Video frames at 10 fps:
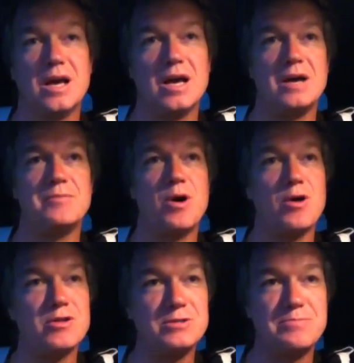
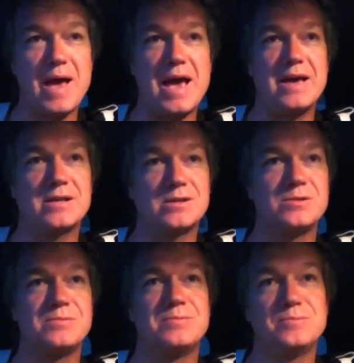all these banks
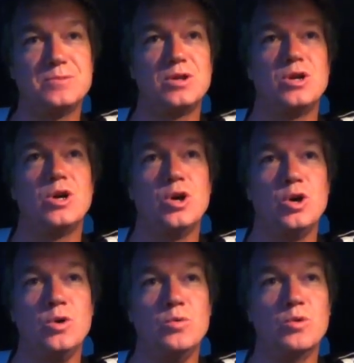
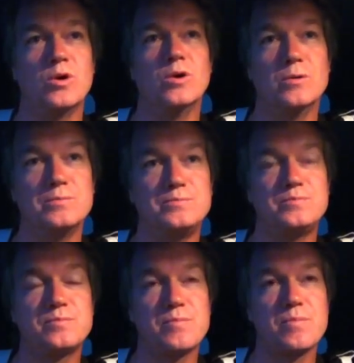who were
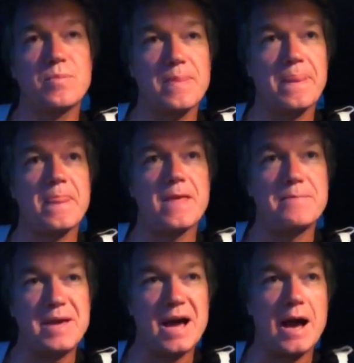
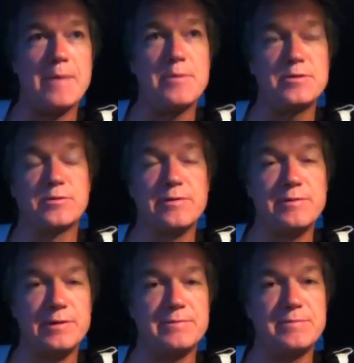behind the
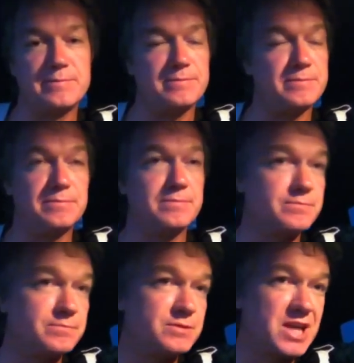derivative
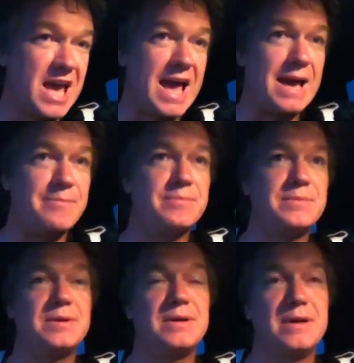scam
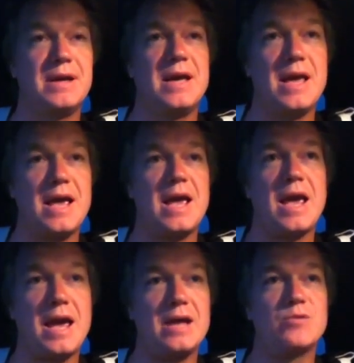
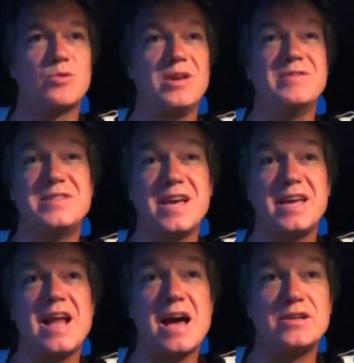and were even
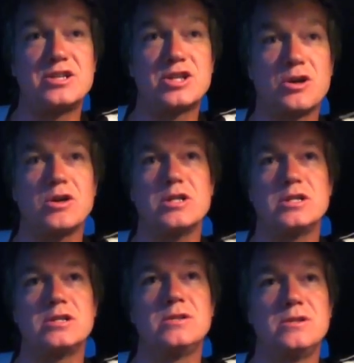taking out
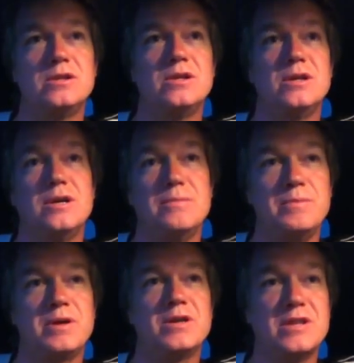insurance
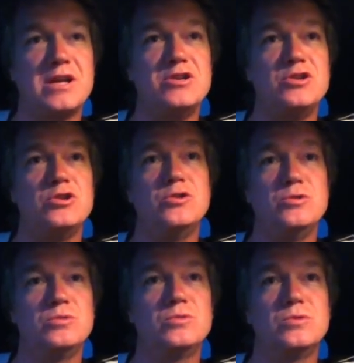because they knew